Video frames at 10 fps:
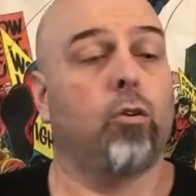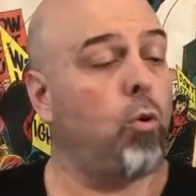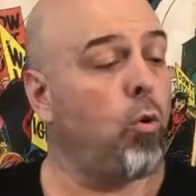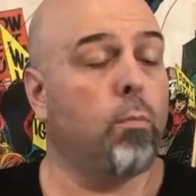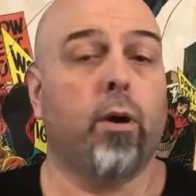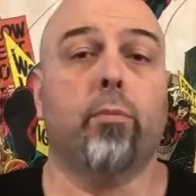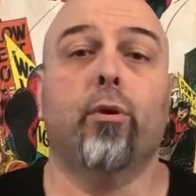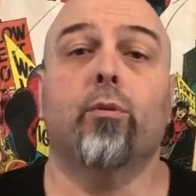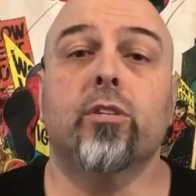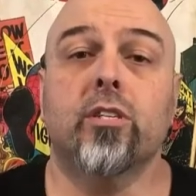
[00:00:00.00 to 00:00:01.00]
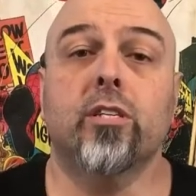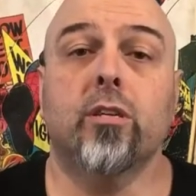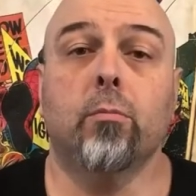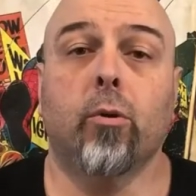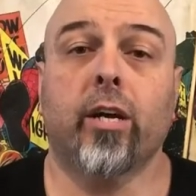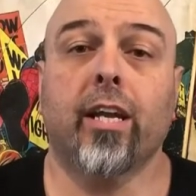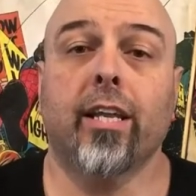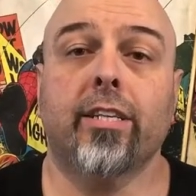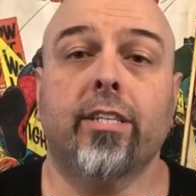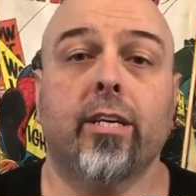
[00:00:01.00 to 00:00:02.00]
Or maybe you want to see some of my
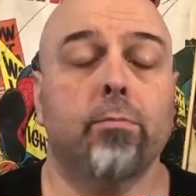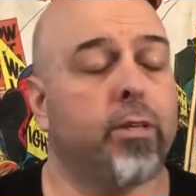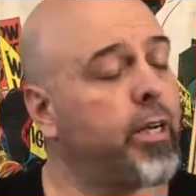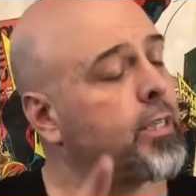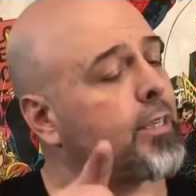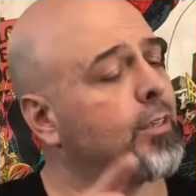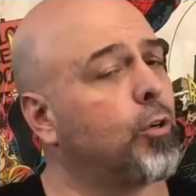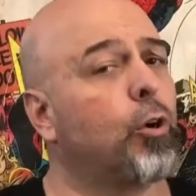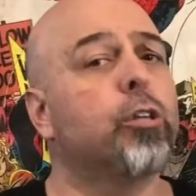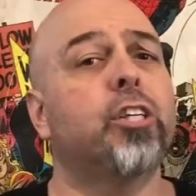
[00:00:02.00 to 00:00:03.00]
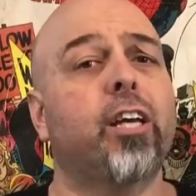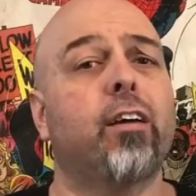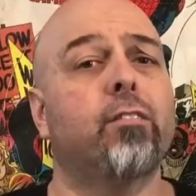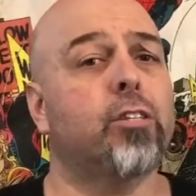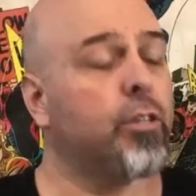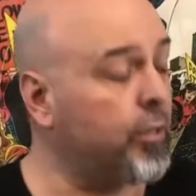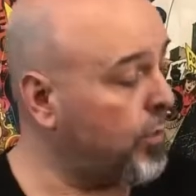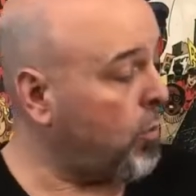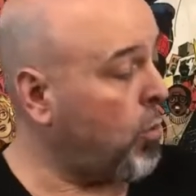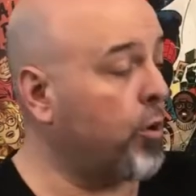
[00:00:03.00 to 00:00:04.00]
collection updates. I've got you covered too.
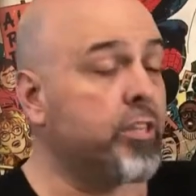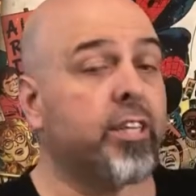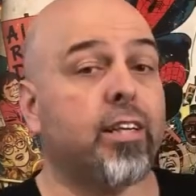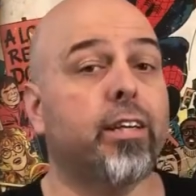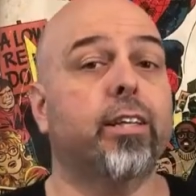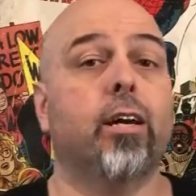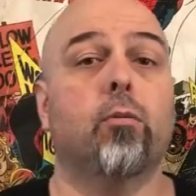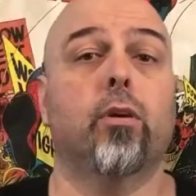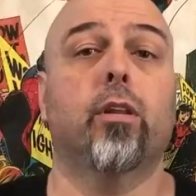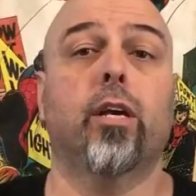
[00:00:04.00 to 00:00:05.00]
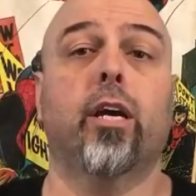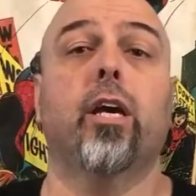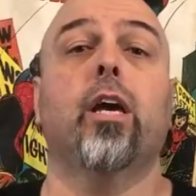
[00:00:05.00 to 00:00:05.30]
Why don't you click that one there?